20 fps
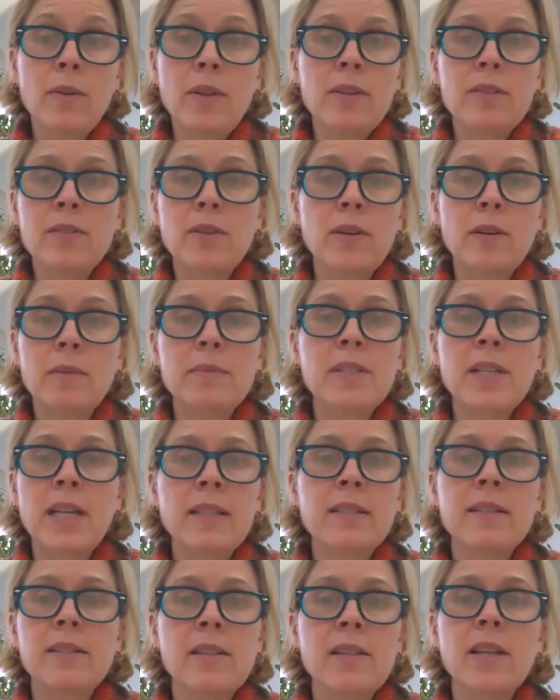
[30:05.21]
the
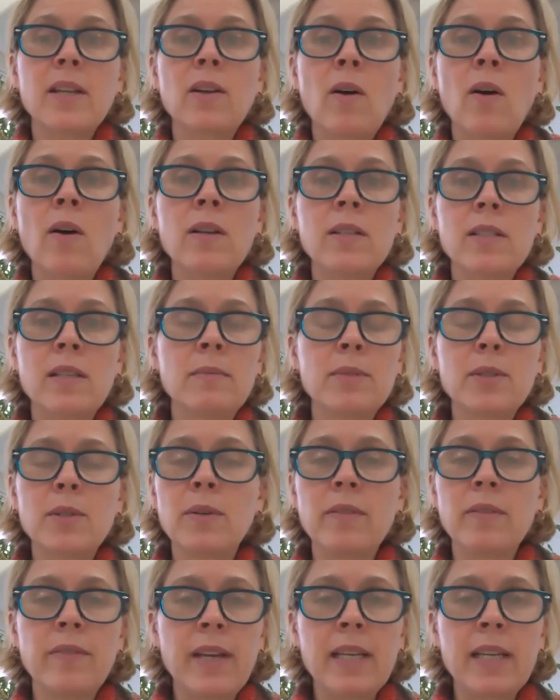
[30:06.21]
circumstances that caused them to
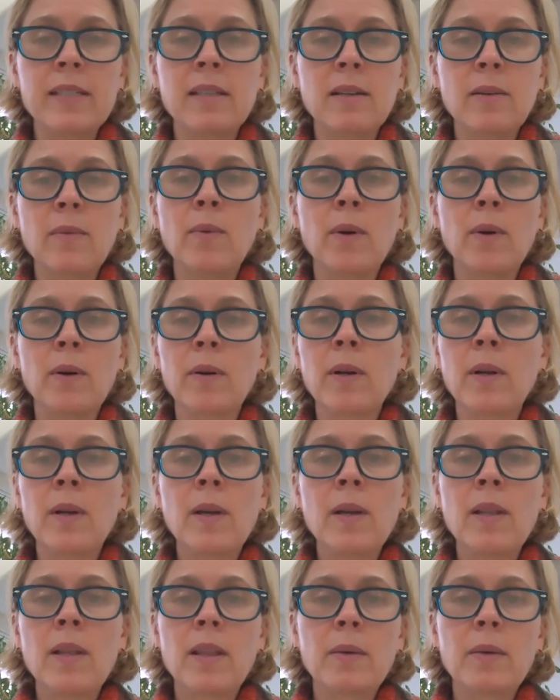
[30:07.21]
invest that were
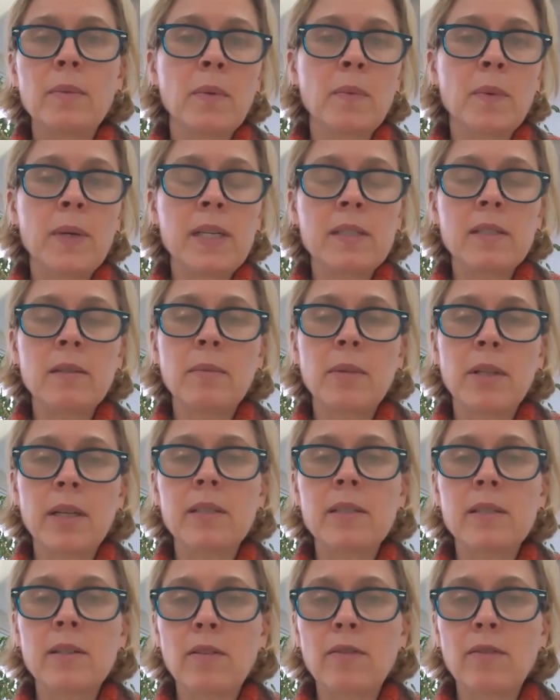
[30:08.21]
reasonable
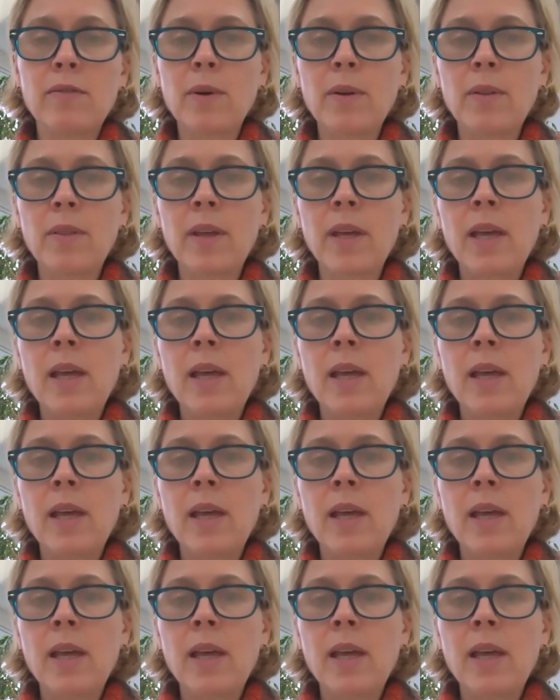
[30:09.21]
and so forth.